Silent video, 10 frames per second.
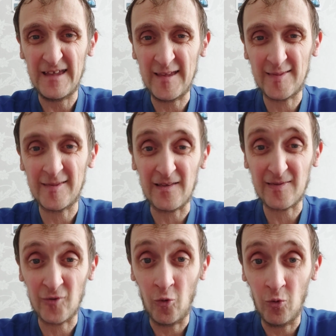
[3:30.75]
His
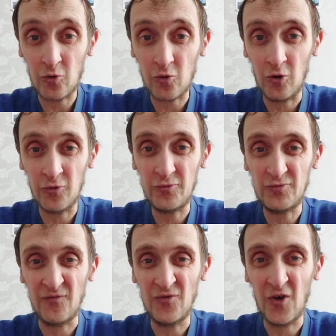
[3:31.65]
stats don't look good.
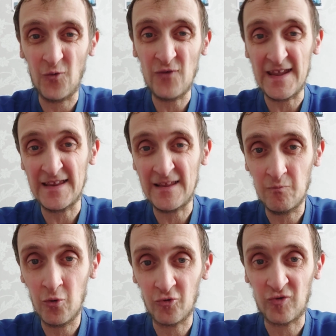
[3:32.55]
They've not rated him
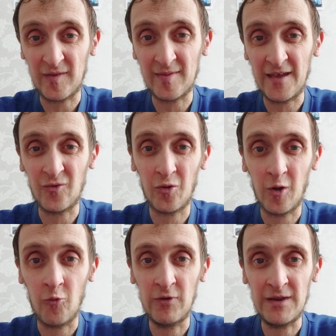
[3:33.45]
much. They say there's a
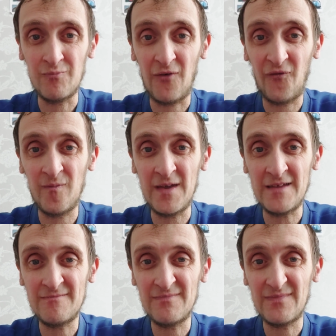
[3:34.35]
lot of running. But for
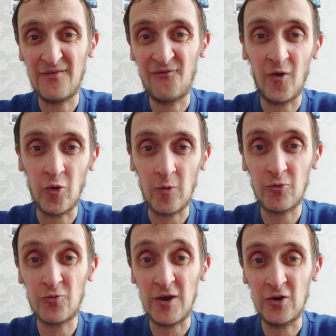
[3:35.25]
me, Fondop
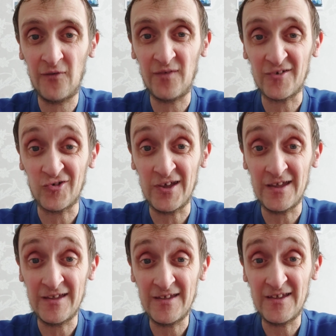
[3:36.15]
was written off last
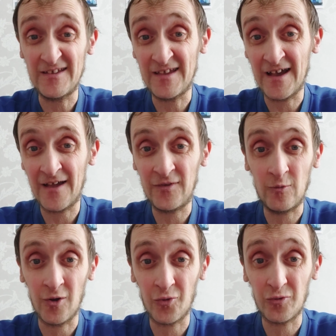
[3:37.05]
year. Yeah, he
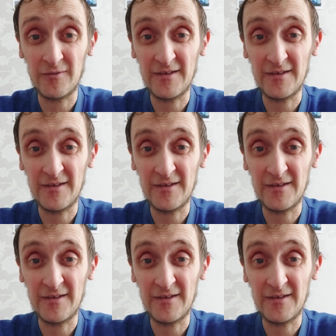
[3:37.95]
was.